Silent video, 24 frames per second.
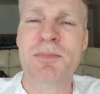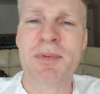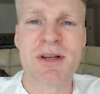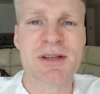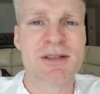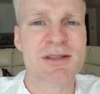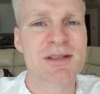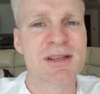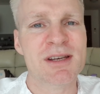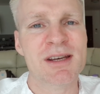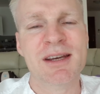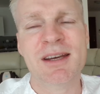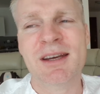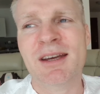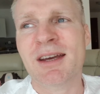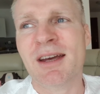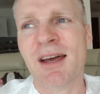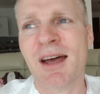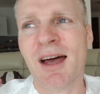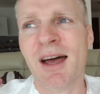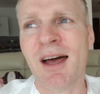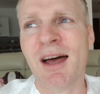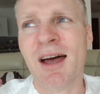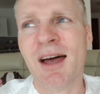But
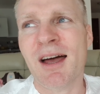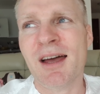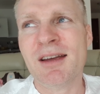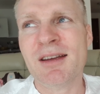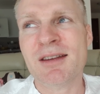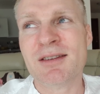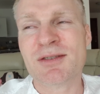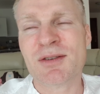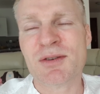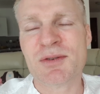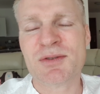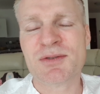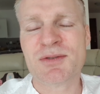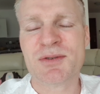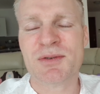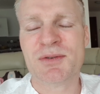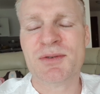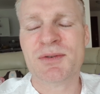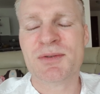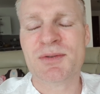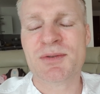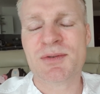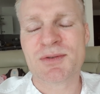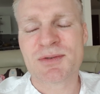so
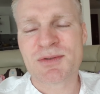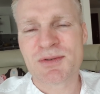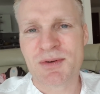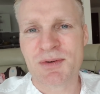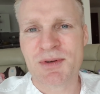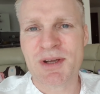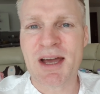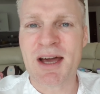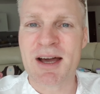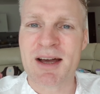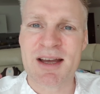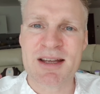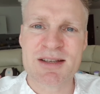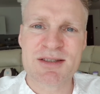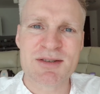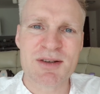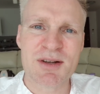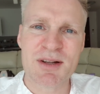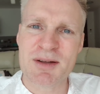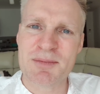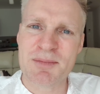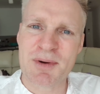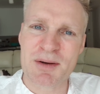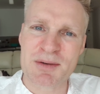it's
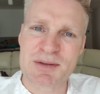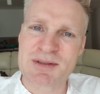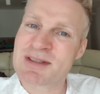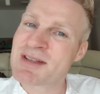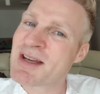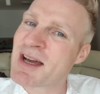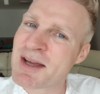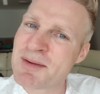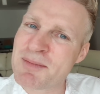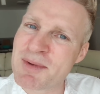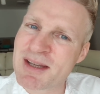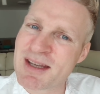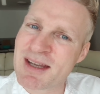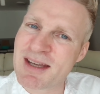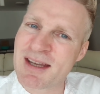all about timing